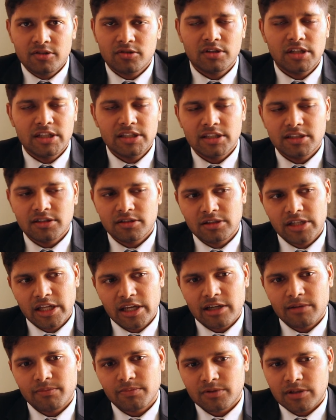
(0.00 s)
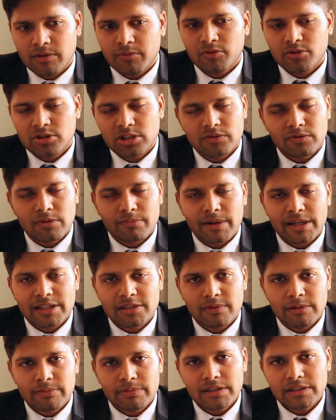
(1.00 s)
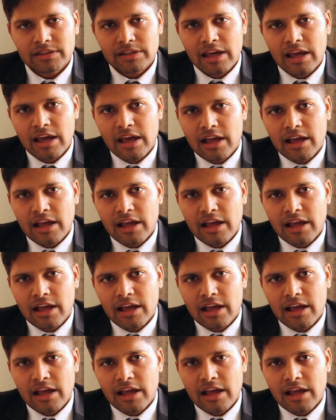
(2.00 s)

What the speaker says: So they just take up some questions from past papers.